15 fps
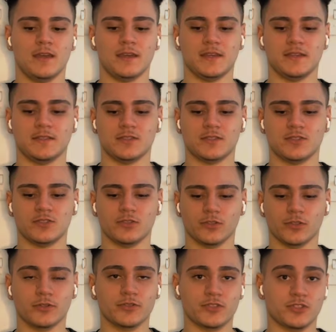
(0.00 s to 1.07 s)
it's to
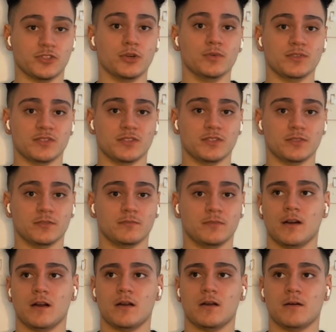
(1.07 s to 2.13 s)
learn stoicism.
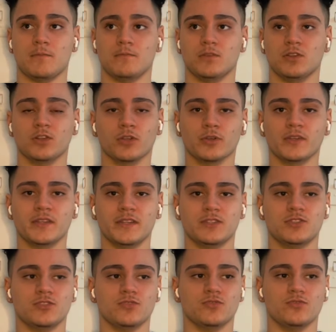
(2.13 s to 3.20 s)
Learning
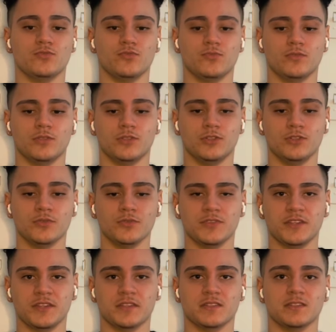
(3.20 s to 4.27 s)
to do
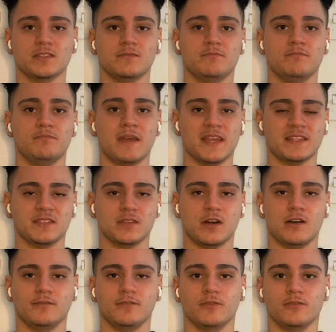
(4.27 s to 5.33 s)
things based
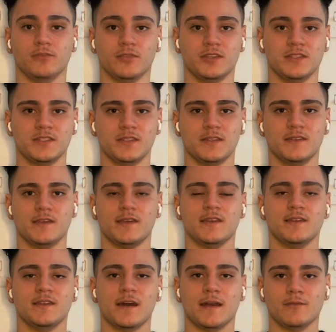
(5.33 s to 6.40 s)
off of reason
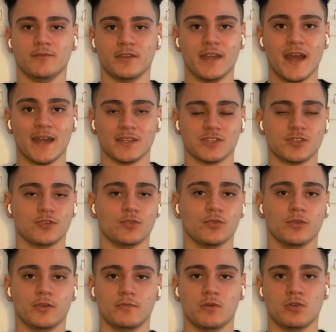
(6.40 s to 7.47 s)
and not reaction
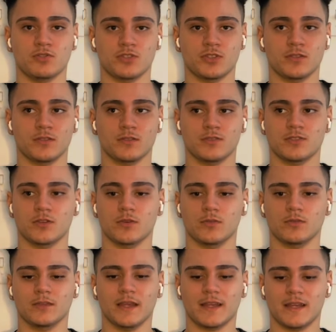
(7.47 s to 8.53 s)
or emotion.
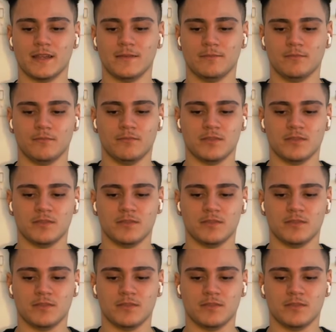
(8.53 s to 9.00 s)
So like I